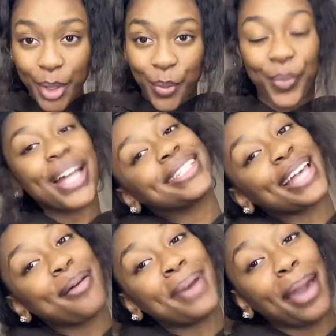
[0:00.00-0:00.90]
What's
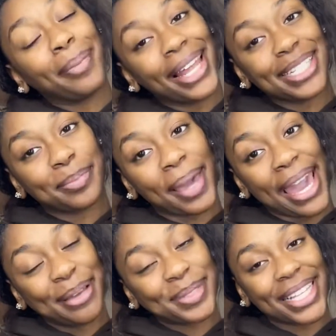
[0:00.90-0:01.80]
up, my blessed
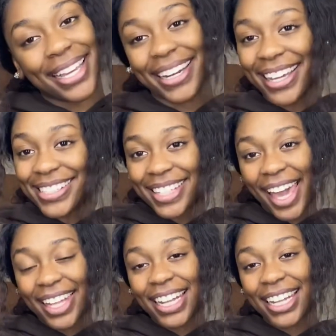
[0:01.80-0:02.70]
babes? It is
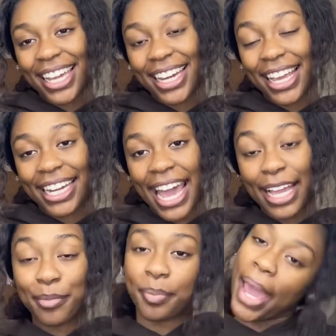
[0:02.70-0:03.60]
Ayla Lynn, and I
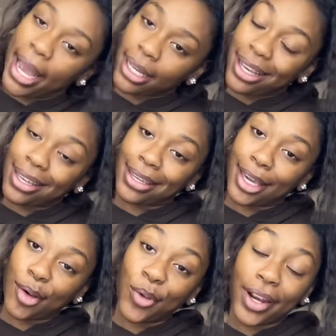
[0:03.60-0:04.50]
am back
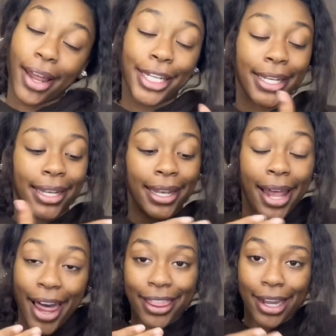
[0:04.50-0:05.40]
again with
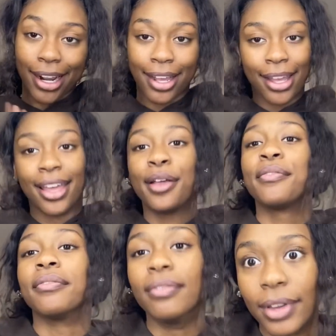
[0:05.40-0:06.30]
another
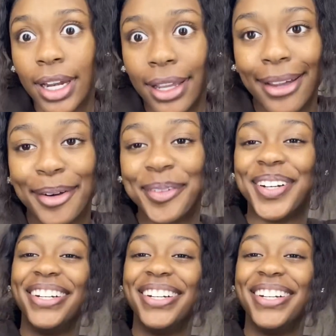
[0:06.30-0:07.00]
video.